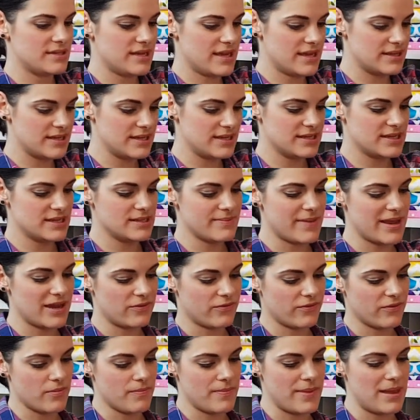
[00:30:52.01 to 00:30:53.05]
and this is made
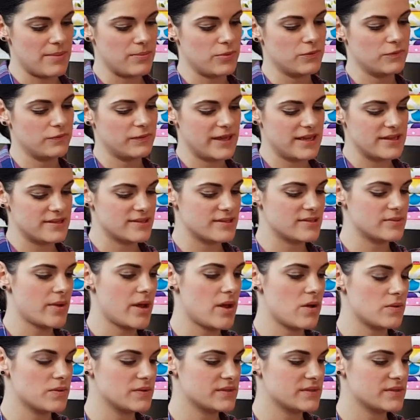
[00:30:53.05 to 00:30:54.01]
from bamboo fleece as well,